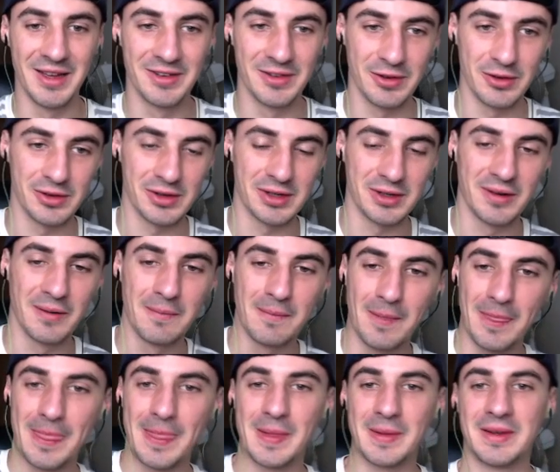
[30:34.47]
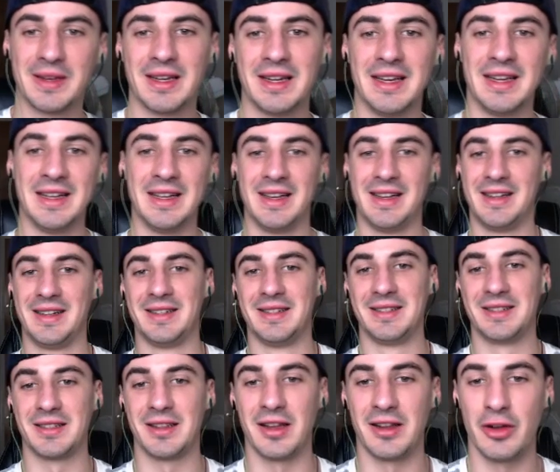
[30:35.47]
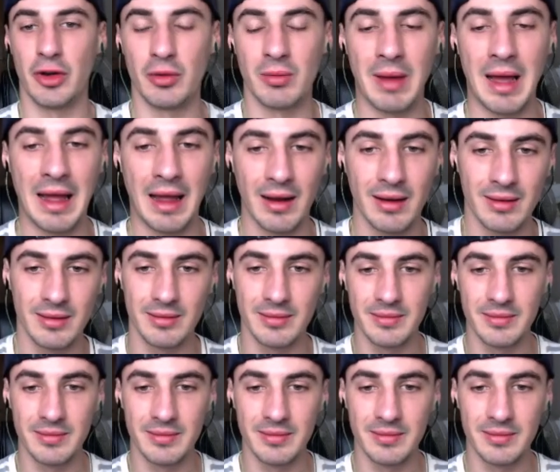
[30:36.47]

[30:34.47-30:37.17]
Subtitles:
for real. Like an old man.